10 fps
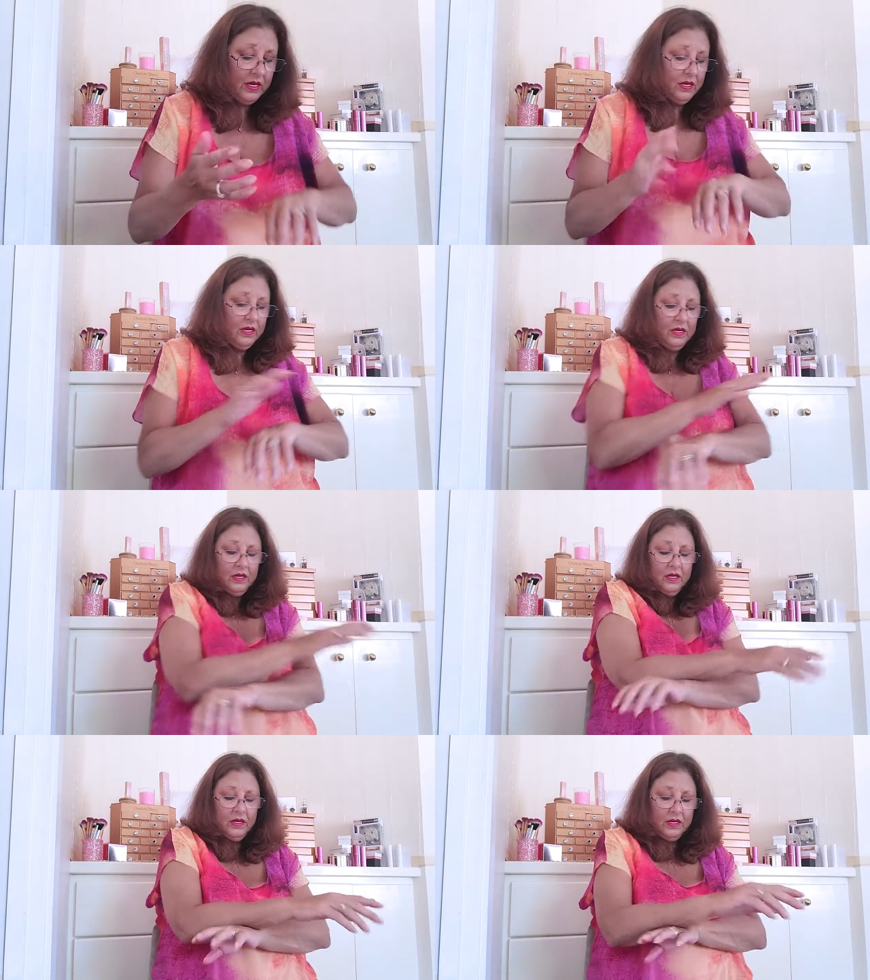
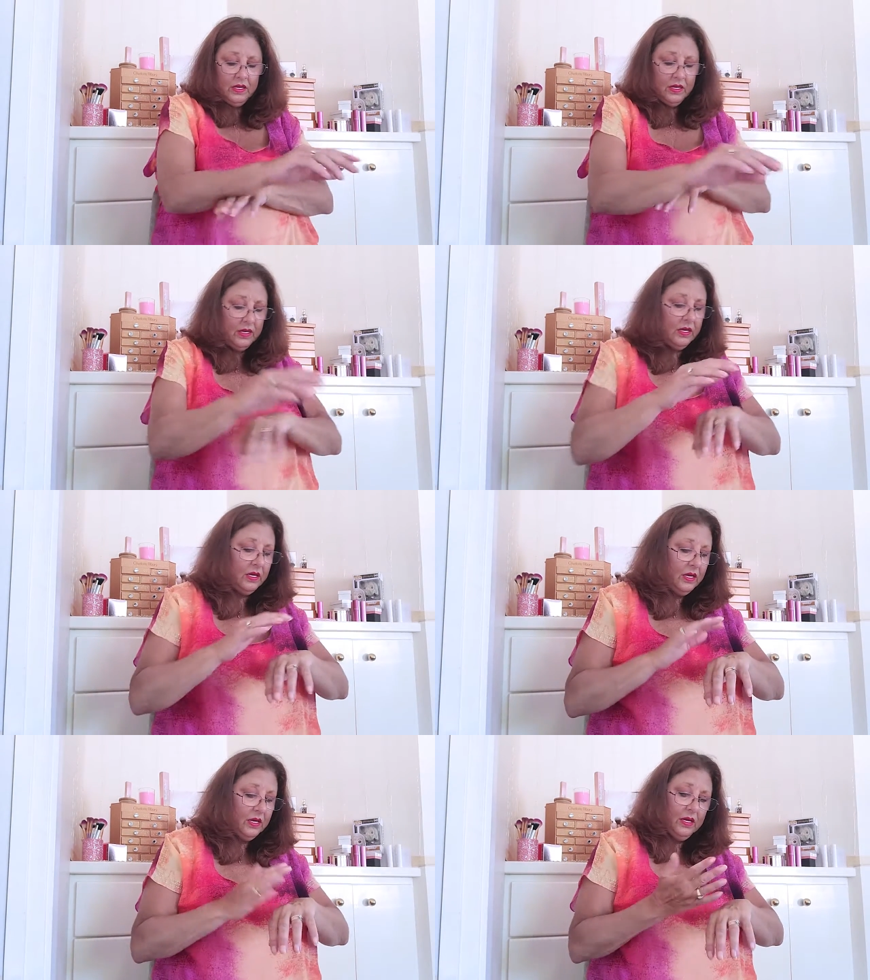
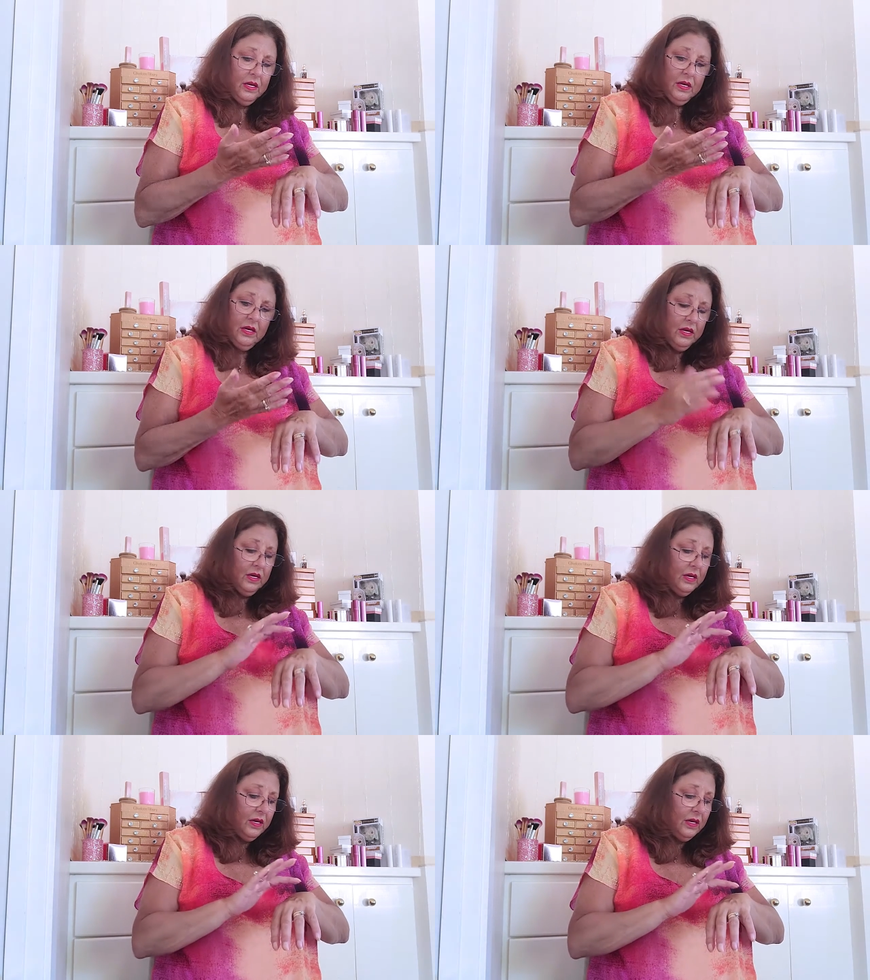
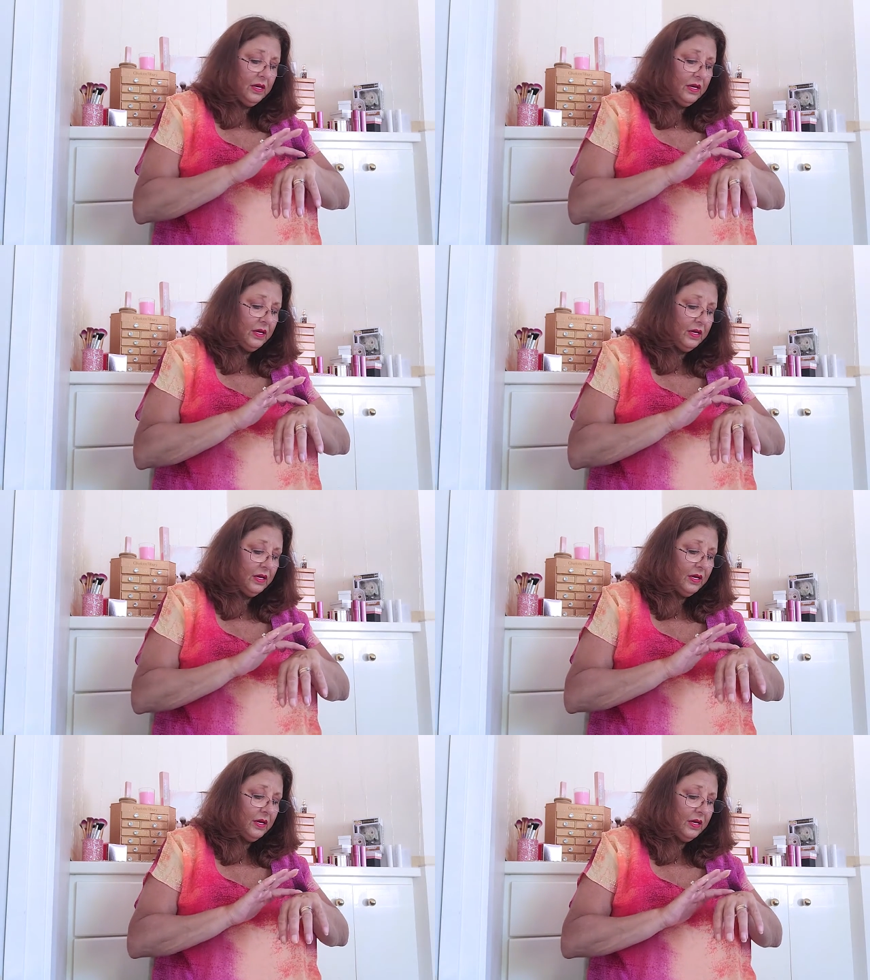
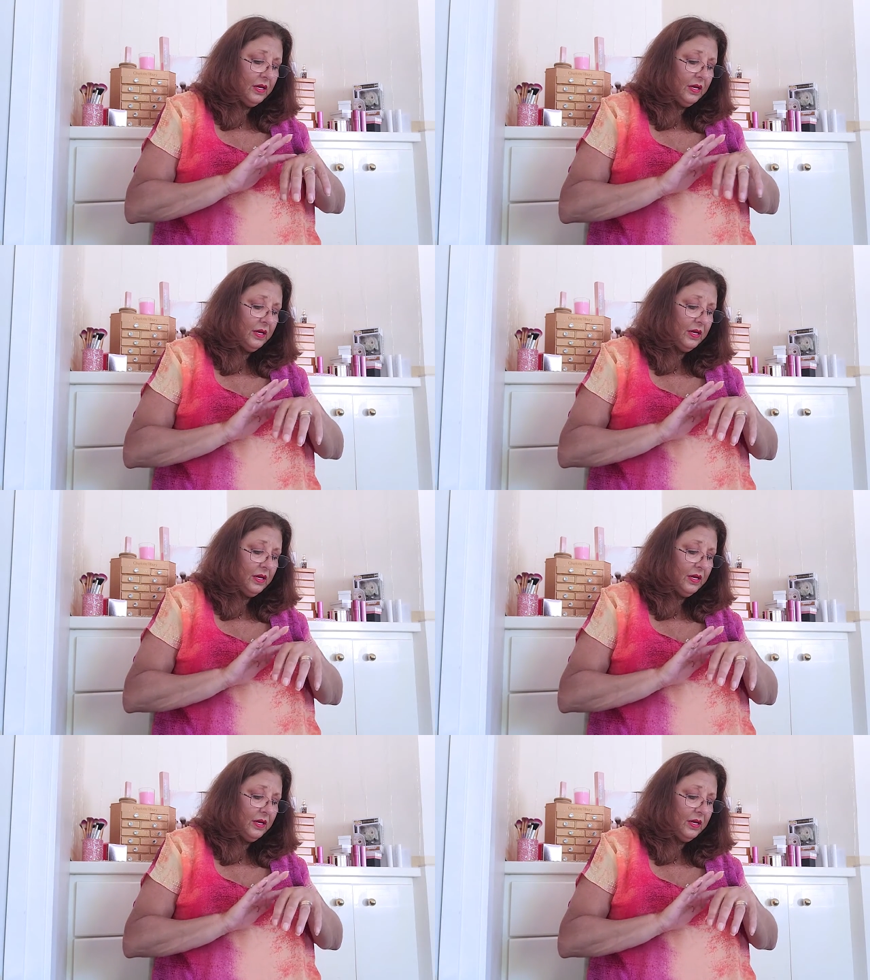Nothing is said.